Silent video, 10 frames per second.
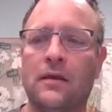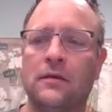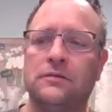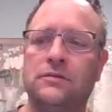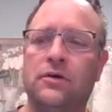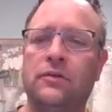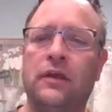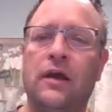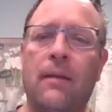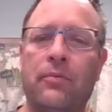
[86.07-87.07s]
So
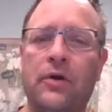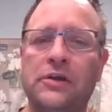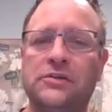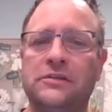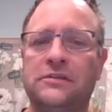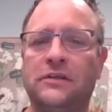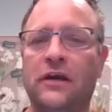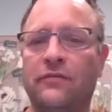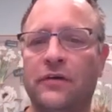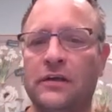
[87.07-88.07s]
the operations and
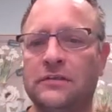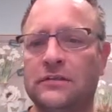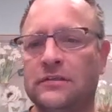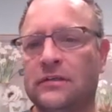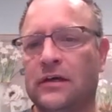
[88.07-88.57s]
governance,